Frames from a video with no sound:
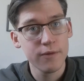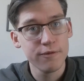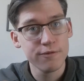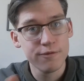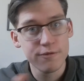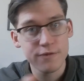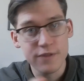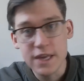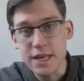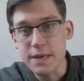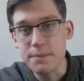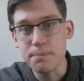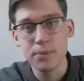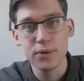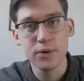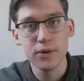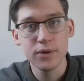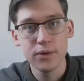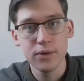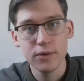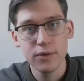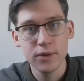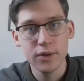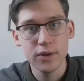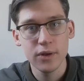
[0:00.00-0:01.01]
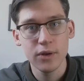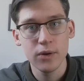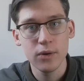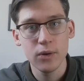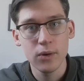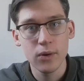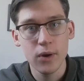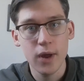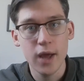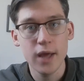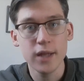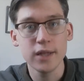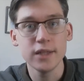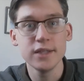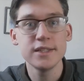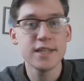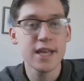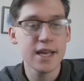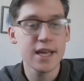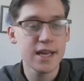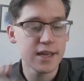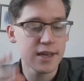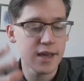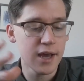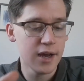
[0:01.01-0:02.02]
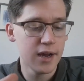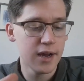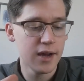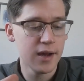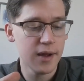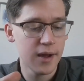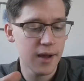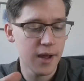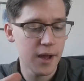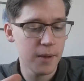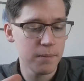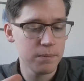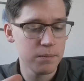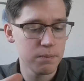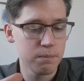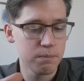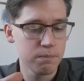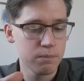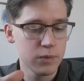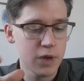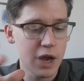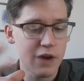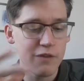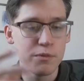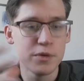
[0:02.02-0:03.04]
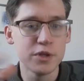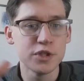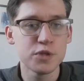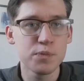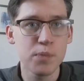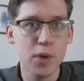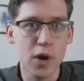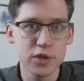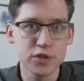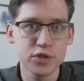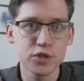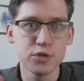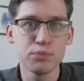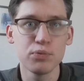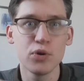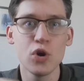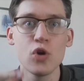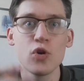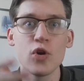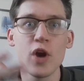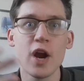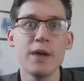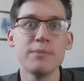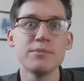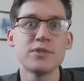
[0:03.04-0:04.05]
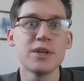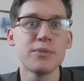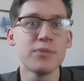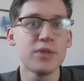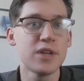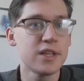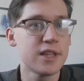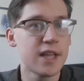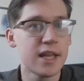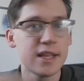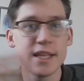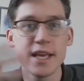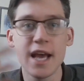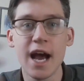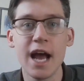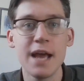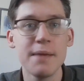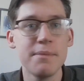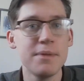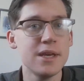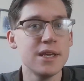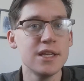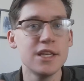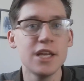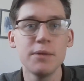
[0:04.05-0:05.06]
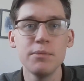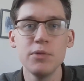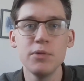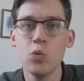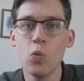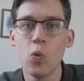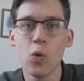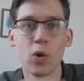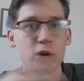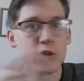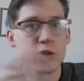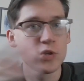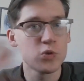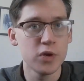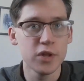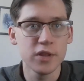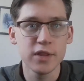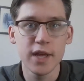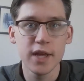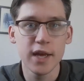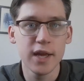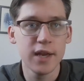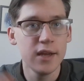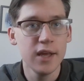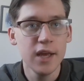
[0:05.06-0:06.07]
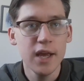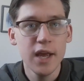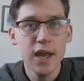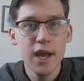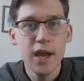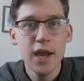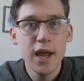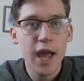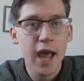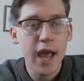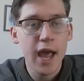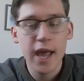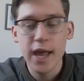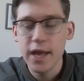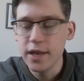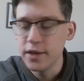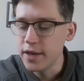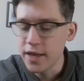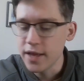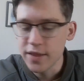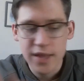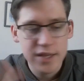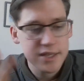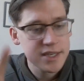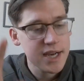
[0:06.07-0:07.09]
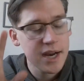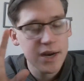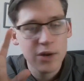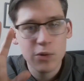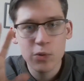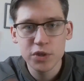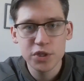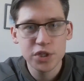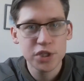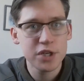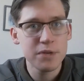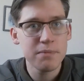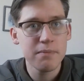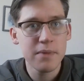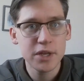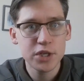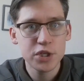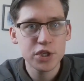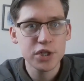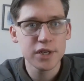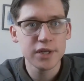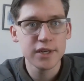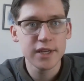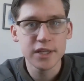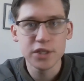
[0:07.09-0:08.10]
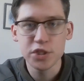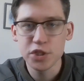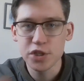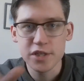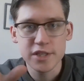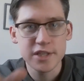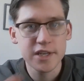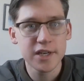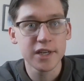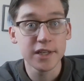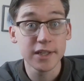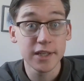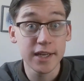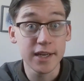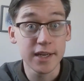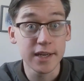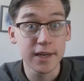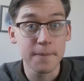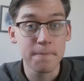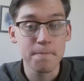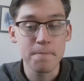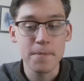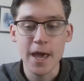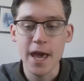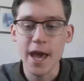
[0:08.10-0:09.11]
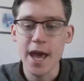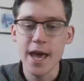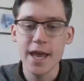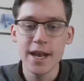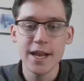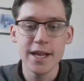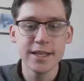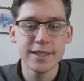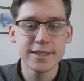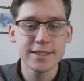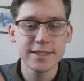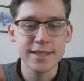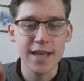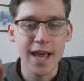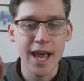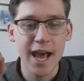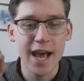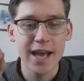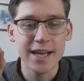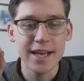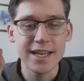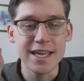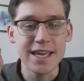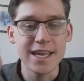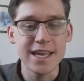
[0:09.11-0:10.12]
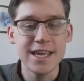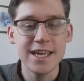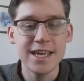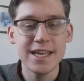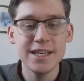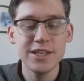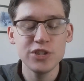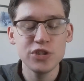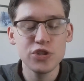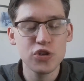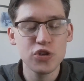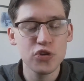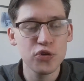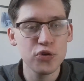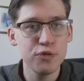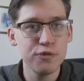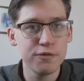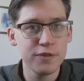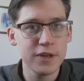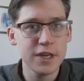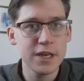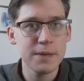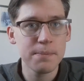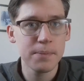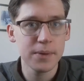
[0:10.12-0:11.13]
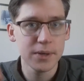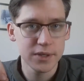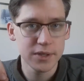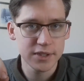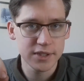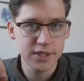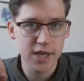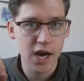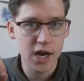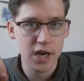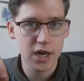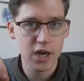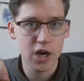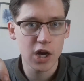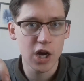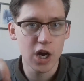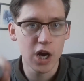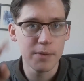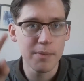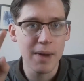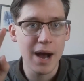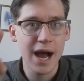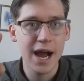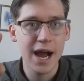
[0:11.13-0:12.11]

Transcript: VEEP, at least a government-sponsored program, something that the IBEW works with, and that's kind of what she mentioned, and she sent a link, and it's at intoveep.com.